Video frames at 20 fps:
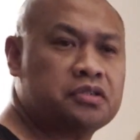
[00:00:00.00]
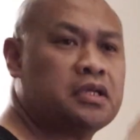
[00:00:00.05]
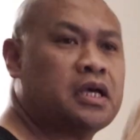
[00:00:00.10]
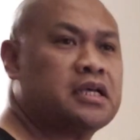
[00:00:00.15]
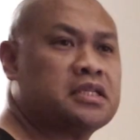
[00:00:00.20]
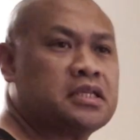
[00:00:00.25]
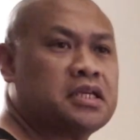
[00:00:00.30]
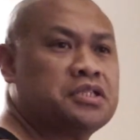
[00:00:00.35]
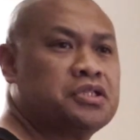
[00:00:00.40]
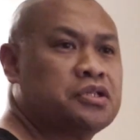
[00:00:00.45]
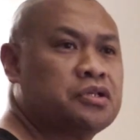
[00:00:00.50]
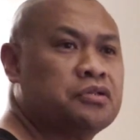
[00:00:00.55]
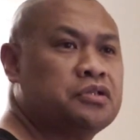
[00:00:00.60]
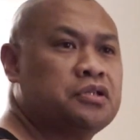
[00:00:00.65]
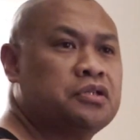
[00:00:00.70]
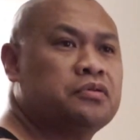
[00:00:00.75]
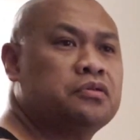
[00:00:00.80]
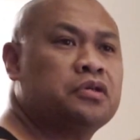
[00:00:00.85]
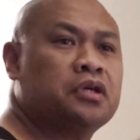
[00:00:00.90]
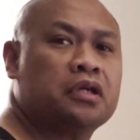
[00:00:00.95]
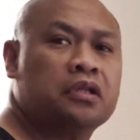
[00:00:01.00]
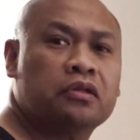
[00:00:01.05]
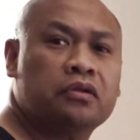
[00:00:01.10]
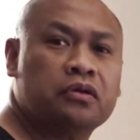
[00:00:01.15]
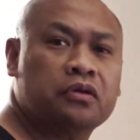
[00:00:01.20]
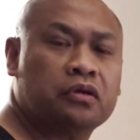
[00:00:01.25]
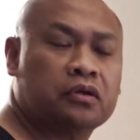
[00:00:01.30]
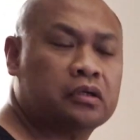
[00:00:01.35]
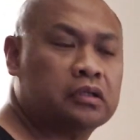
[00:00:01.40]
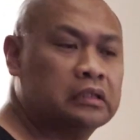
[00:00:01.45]
as I showed you, you can do
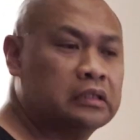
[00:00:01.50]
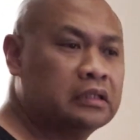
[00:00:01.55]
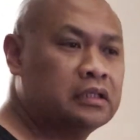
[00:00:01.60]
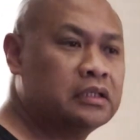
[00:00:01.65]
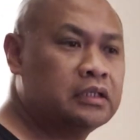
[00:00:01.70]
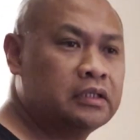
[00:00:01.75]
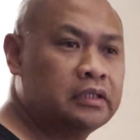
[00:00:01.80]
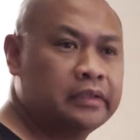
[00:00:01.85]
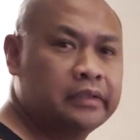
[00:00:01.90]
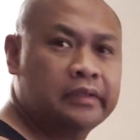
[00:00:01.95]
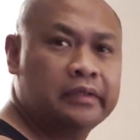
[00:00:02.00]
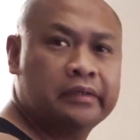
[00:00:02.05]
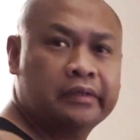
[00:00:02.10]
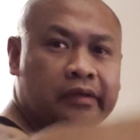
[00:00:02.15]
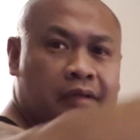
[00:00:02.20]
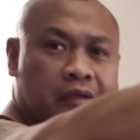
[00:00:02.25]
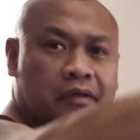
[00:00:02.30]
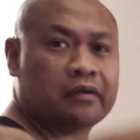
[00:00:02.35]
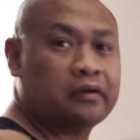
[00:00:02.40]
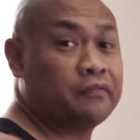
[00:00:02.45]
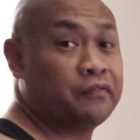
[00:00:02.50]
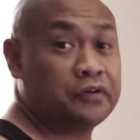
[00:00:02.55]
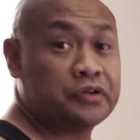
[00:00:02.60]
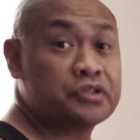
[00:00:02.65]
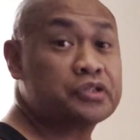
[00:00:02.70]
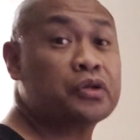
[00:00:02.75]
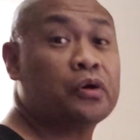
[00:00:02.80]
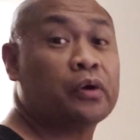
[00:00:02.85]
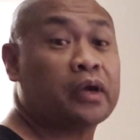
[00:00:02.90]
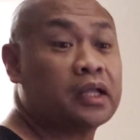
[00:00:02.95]
your, if you're
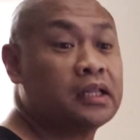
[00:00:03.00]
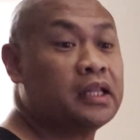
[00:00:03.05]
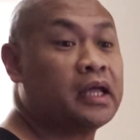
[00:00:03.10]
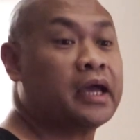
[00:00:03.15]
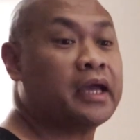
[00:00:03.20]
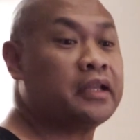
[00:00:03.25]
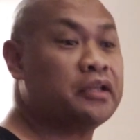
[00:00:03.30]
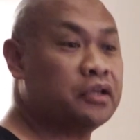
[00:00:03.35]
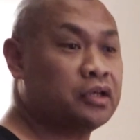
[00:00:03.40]
so inclined,